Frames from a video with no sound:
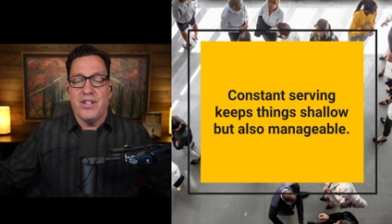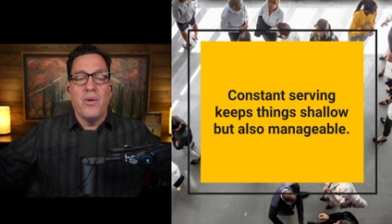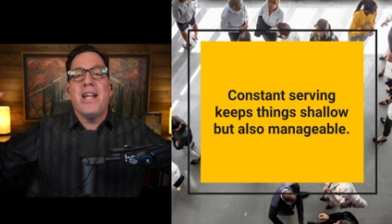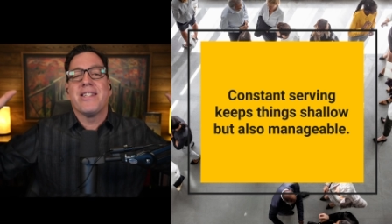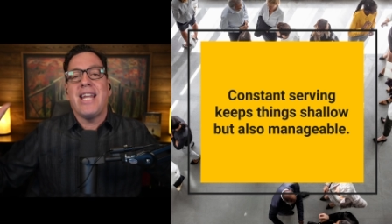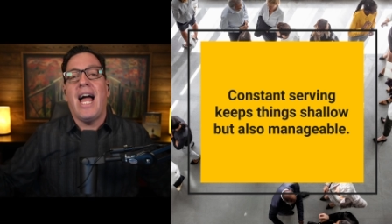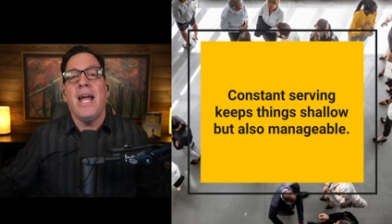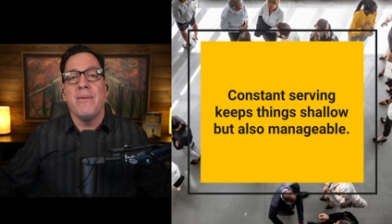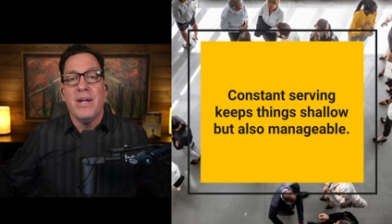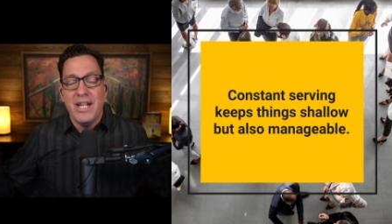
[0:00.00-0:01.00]
No one has
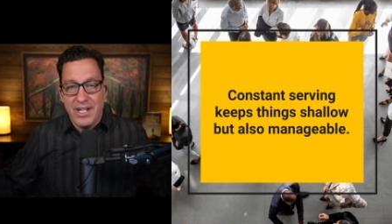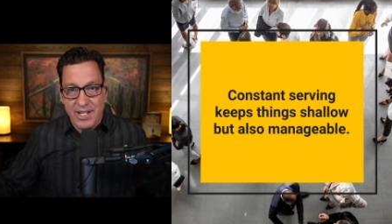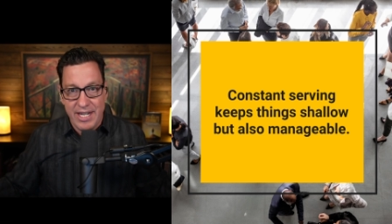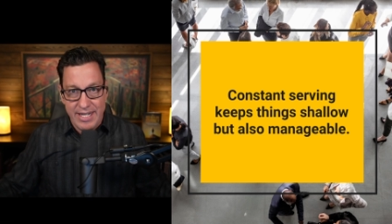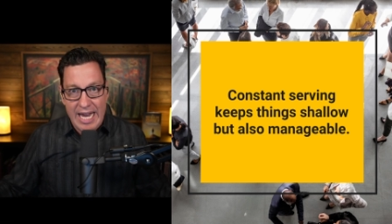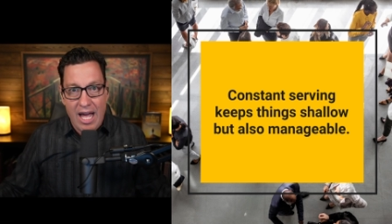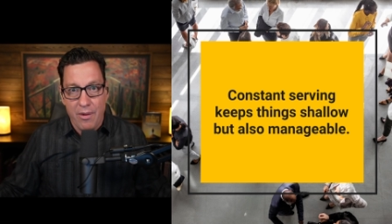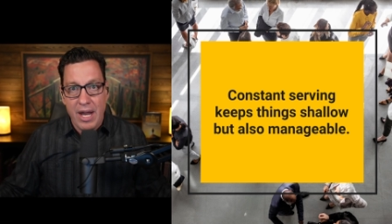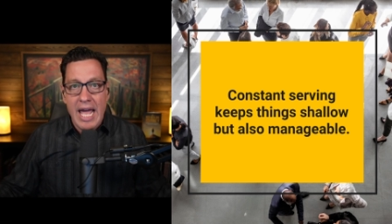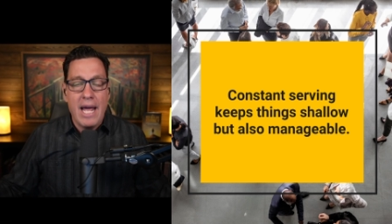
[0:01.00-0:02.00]
time to sit
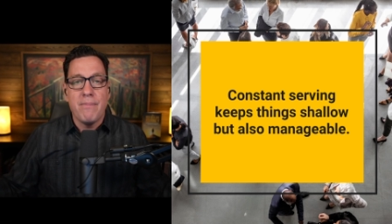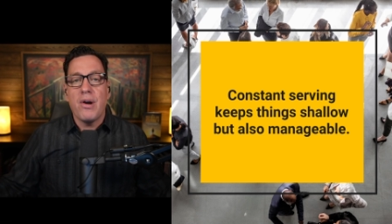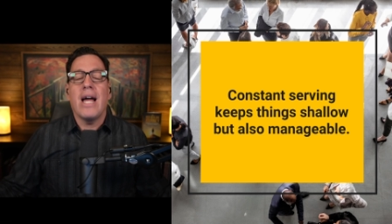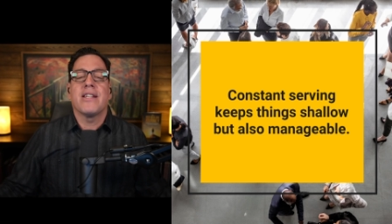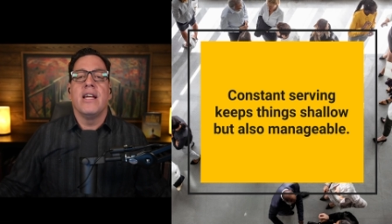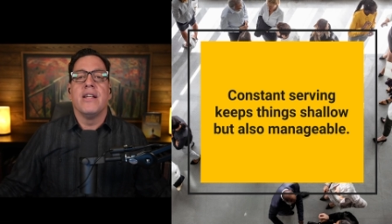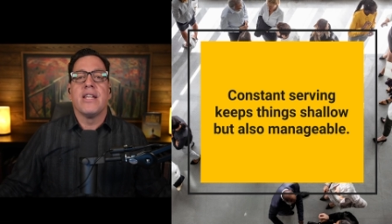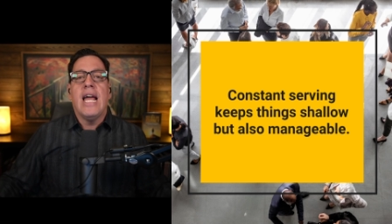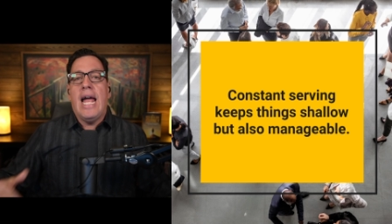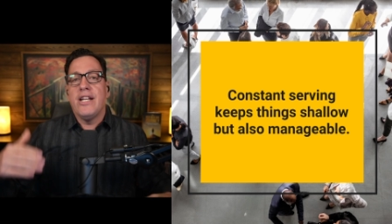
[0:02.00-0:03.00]
down and process
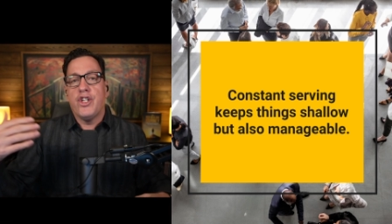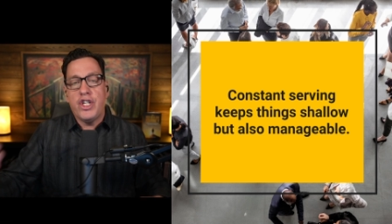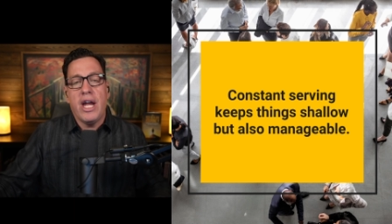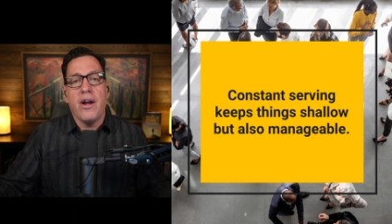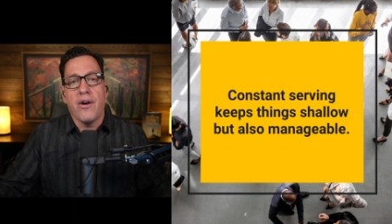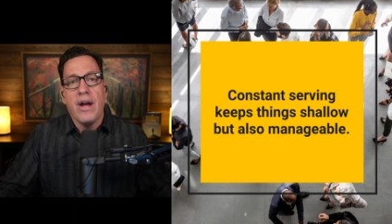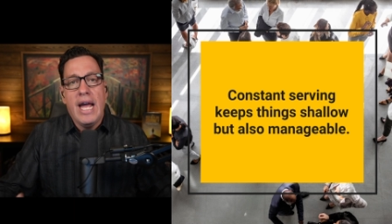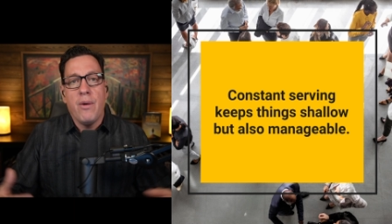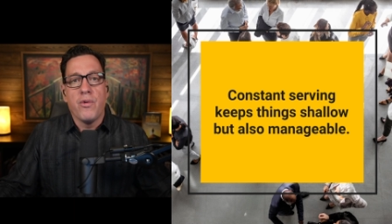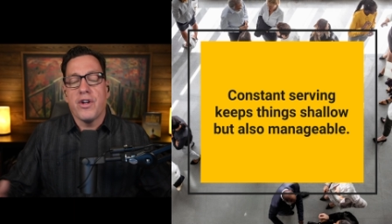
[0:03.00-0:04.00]
and share
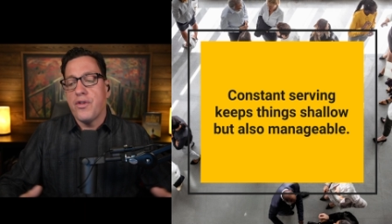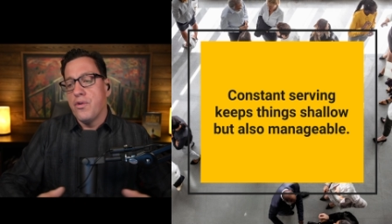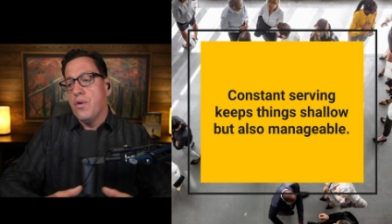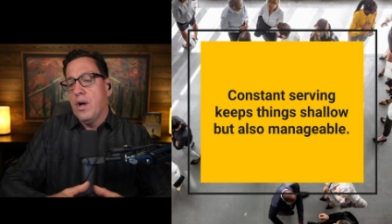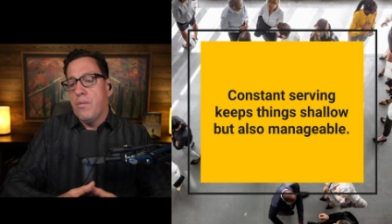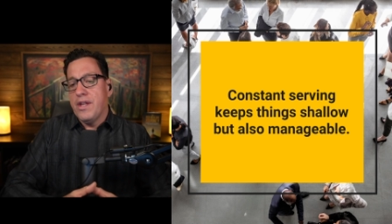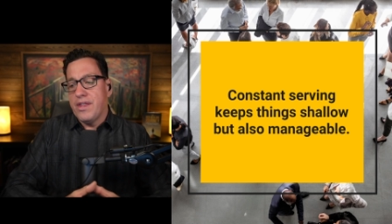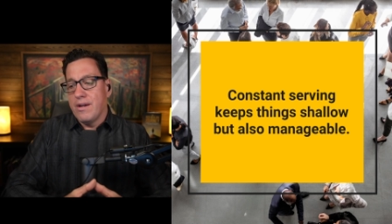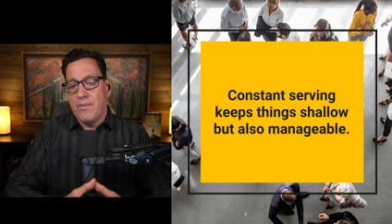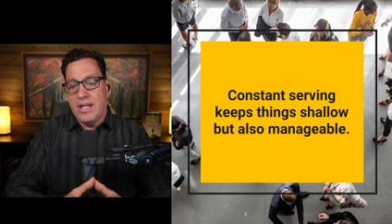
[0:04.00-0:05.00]
and work through
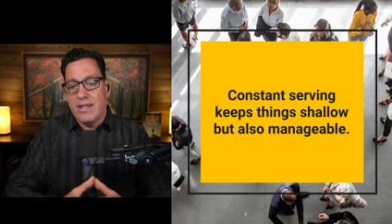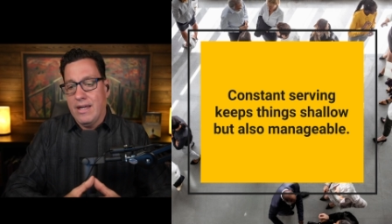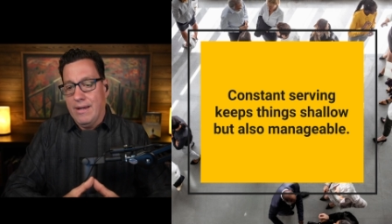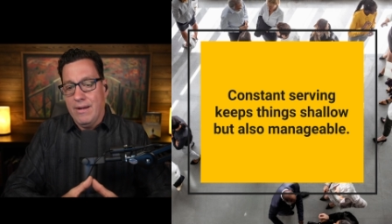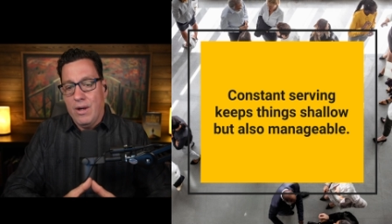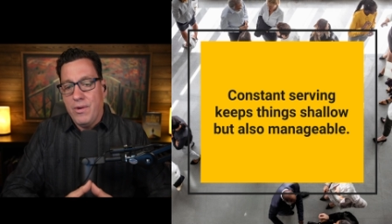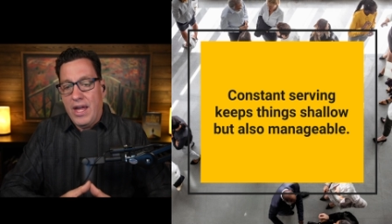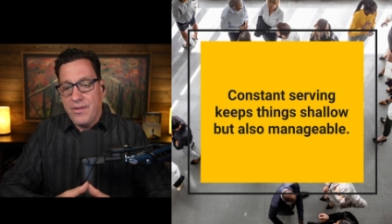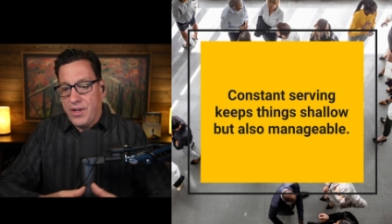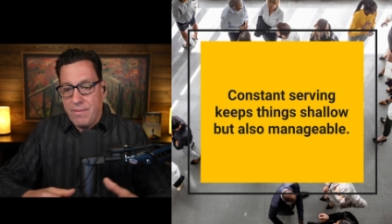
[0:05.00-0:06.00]
with with uh,
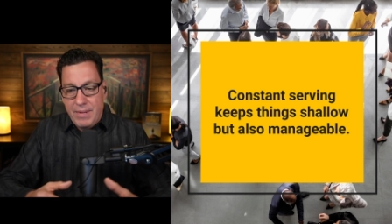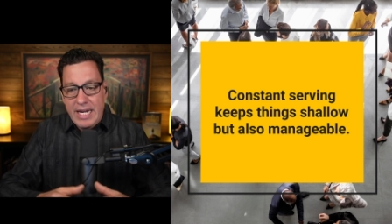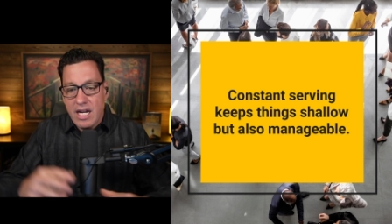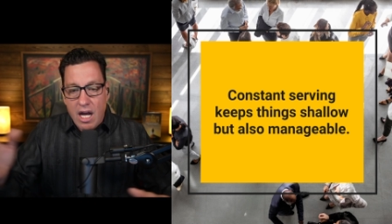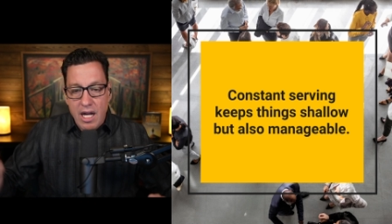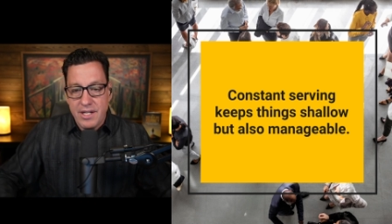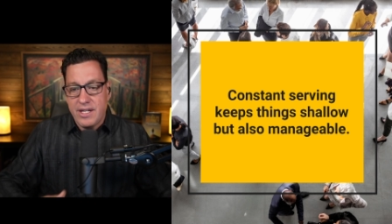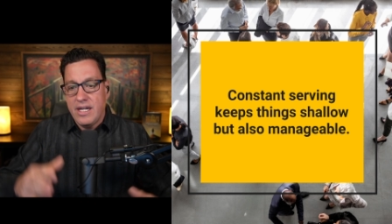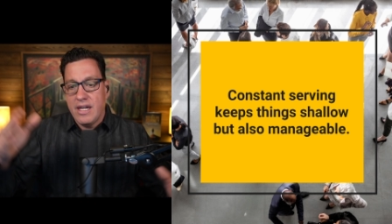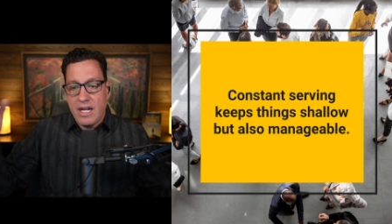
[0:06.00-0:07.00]
without there being
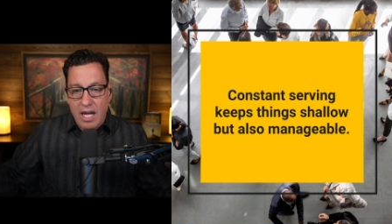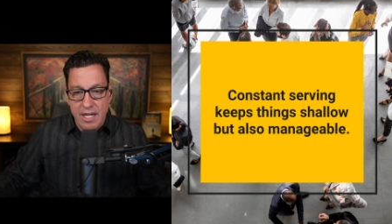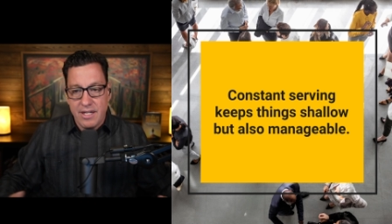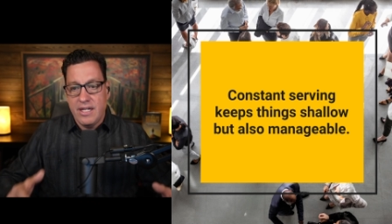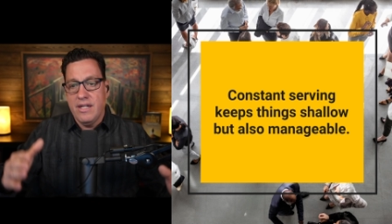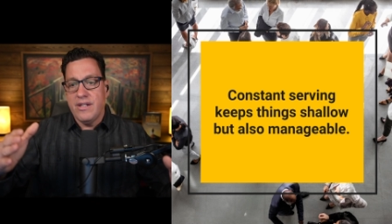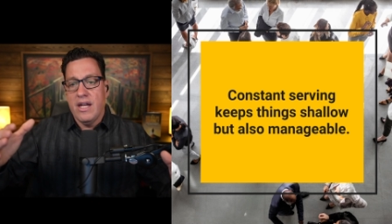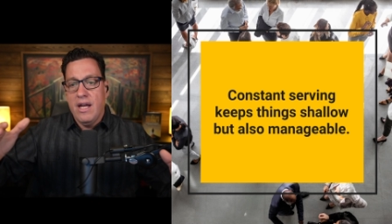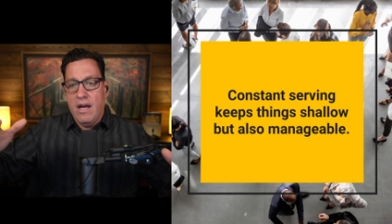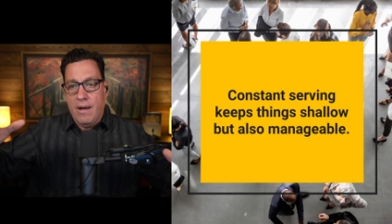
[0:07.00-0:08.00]
constant, constant
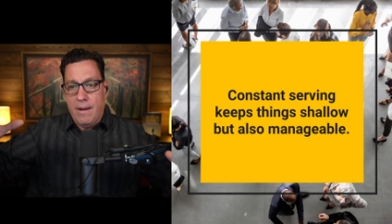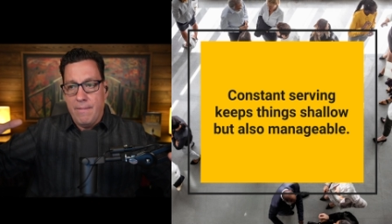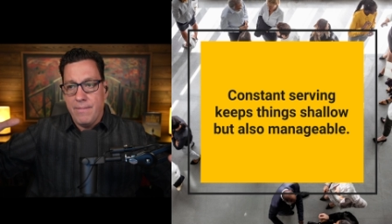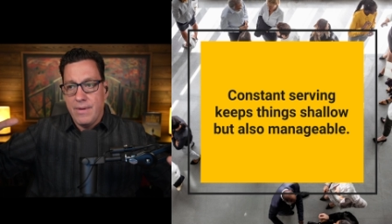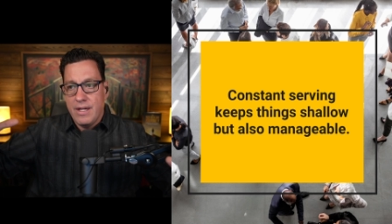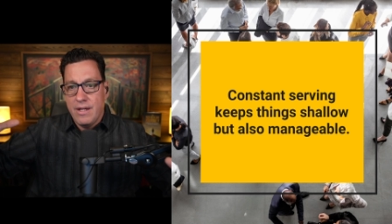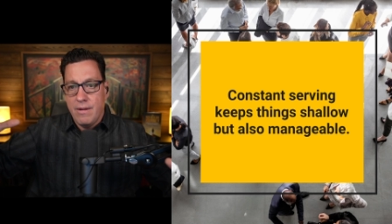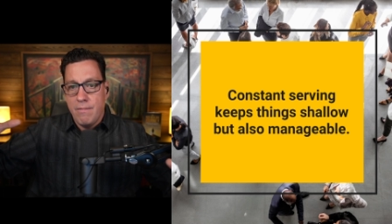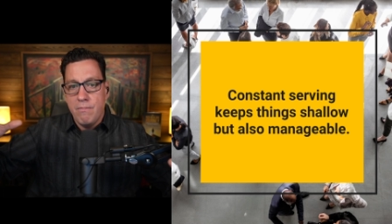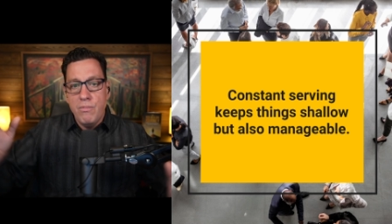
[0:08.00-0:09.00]
um,
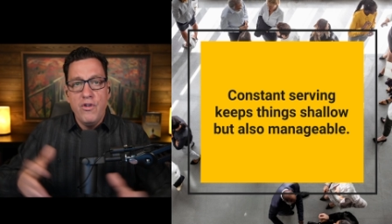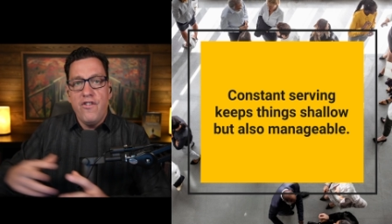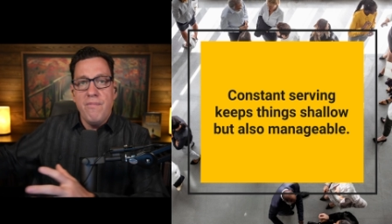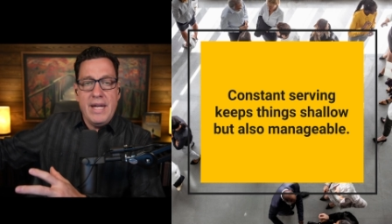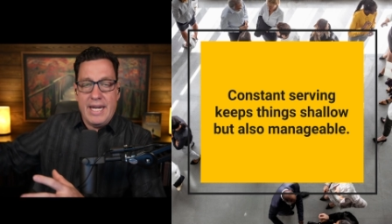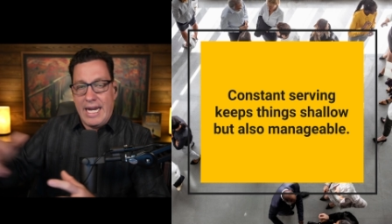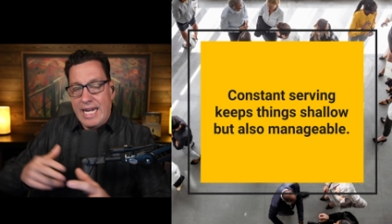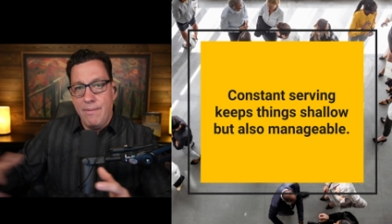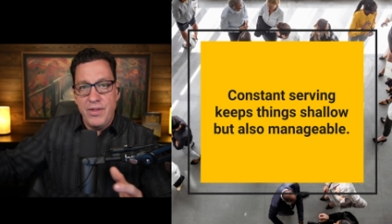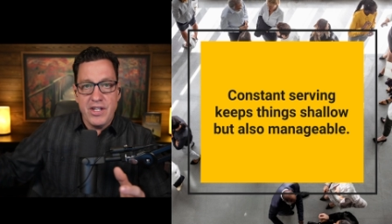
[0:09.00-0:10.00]
movement and
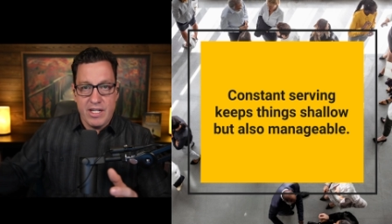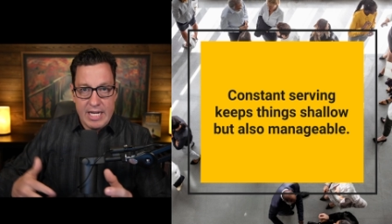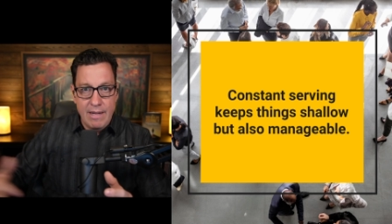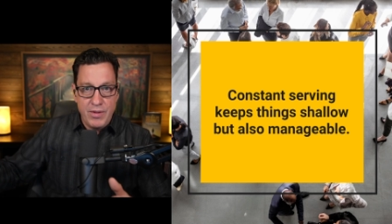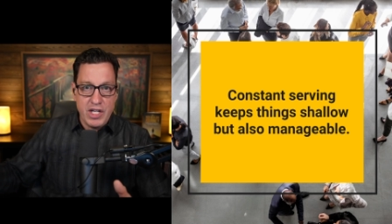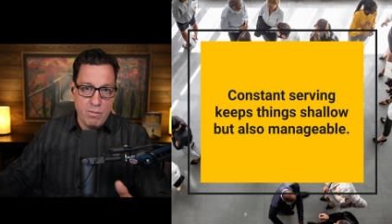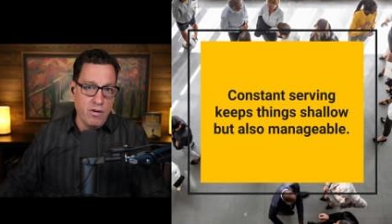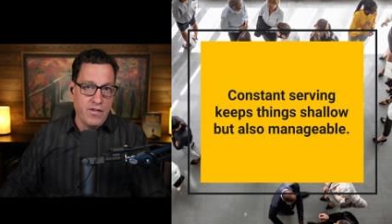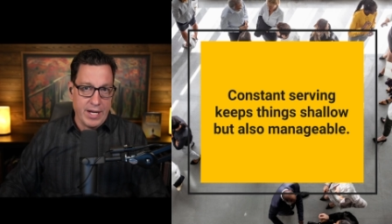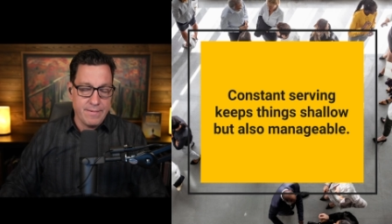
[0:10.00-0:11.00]
keep this keep this
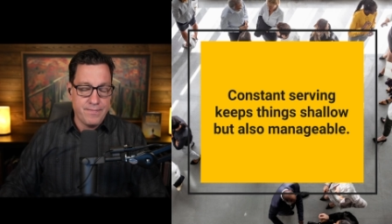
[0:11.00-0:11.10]
moving.